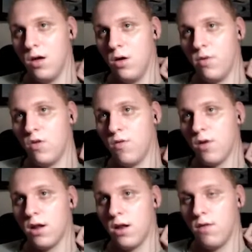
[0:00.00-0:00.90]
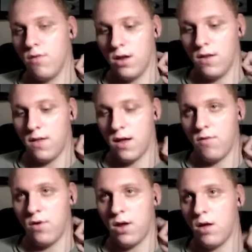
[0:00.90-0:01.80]
So we're gonna leave it in there
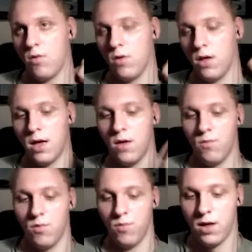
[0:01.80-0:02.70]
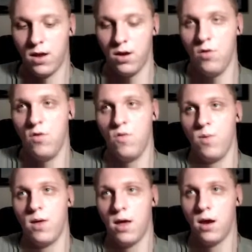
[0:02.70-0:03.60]
for now, and what we can do is we
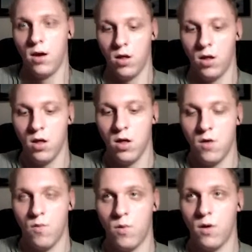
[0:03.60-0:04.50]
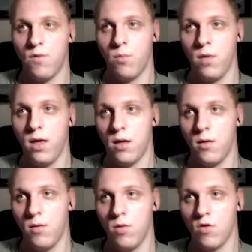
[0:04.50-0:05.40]
can run it from here,
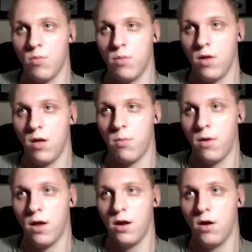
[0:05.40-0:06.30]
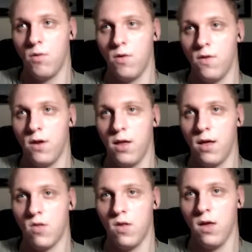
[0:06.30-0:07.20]
just by typing in
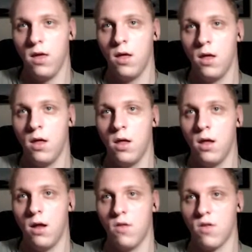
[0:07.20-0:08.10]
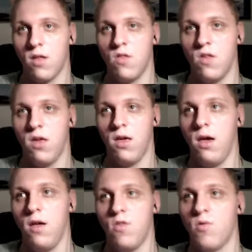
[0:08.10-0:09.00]
HelloWorld.cs. As you can see,
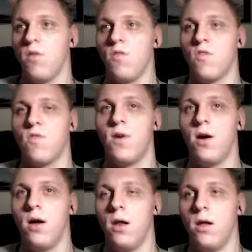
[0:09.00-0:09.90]
it's running just fine.